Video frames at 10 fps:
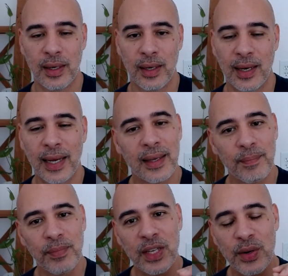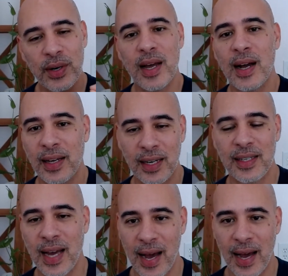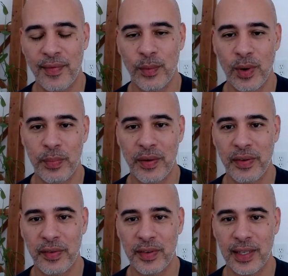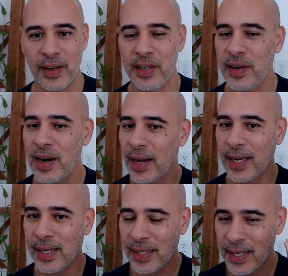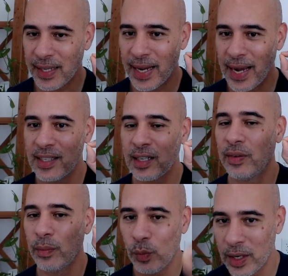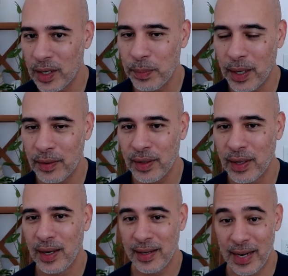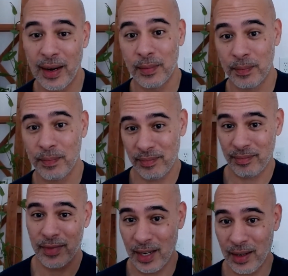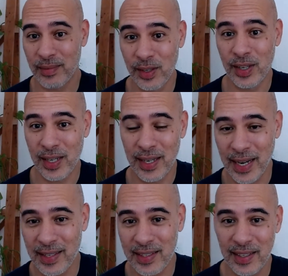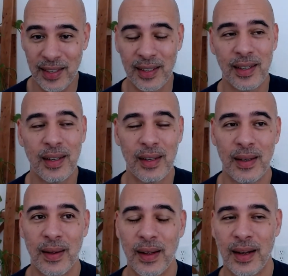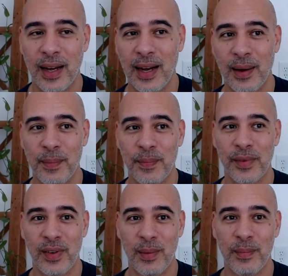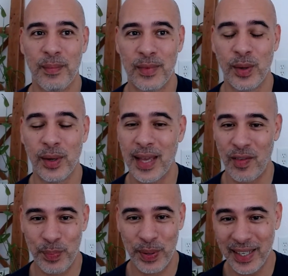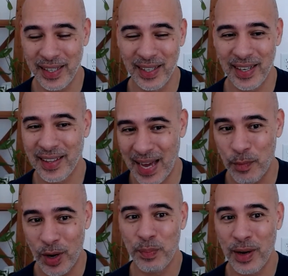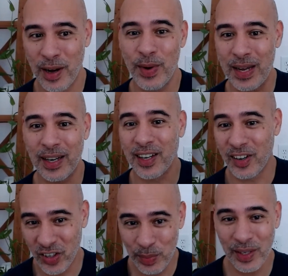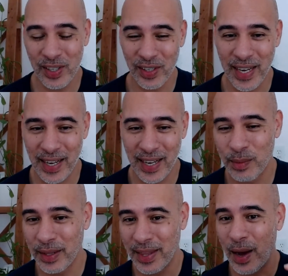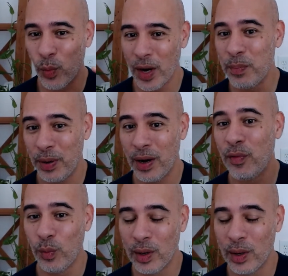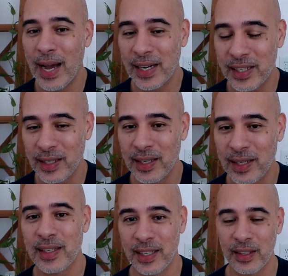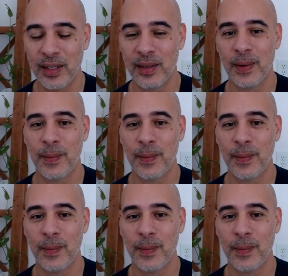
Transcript: Like, you're not going to die from one puff of a cigarette. You're not going to get cancer from one puff. Now, you could get cancer from doing that repeatedly. That one puff might contribute to cancer, but that one puff won't actually kill you.